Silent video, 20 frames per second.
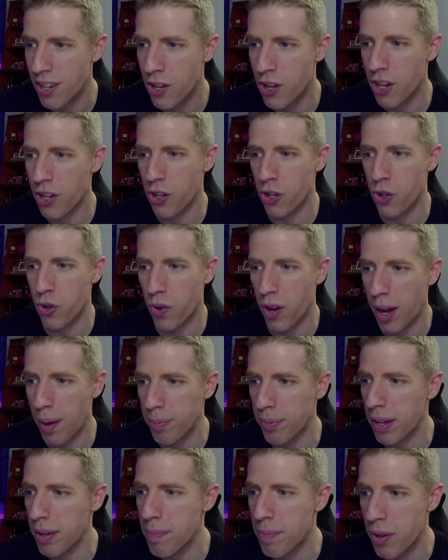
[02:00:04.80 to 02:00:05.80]
just
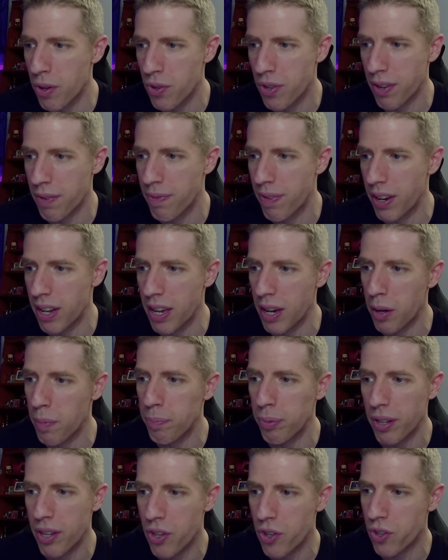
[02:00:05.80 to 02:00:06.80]
dropped a music video.
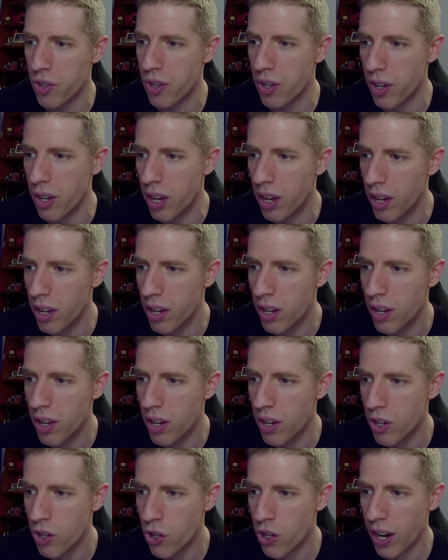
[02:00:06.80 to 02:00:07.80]
Please
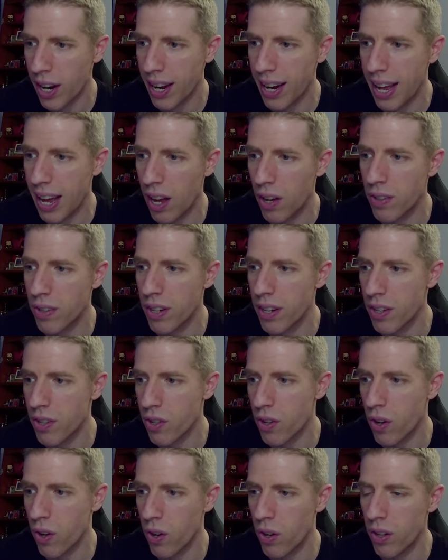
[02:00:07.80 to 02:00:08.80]
check it out.
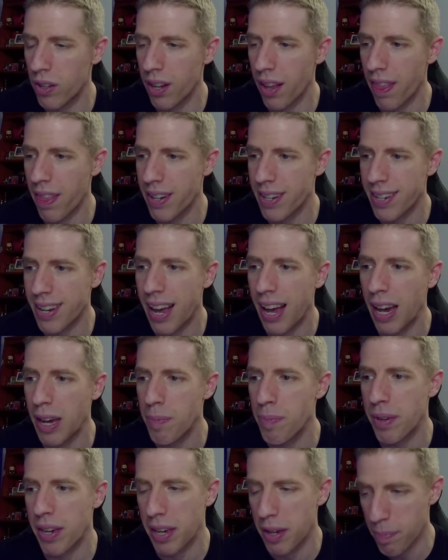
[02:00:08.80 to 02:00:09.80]
It's called The
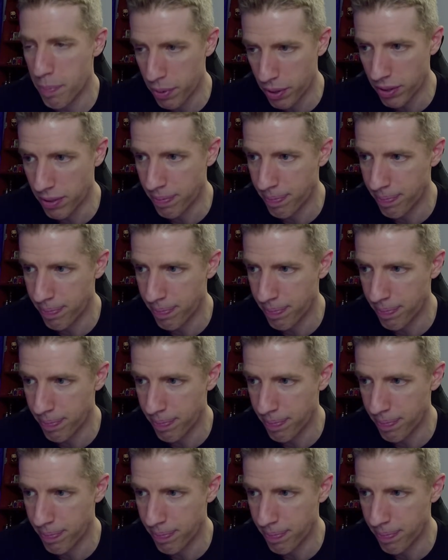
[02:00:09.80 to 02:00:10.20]
Timekeeper.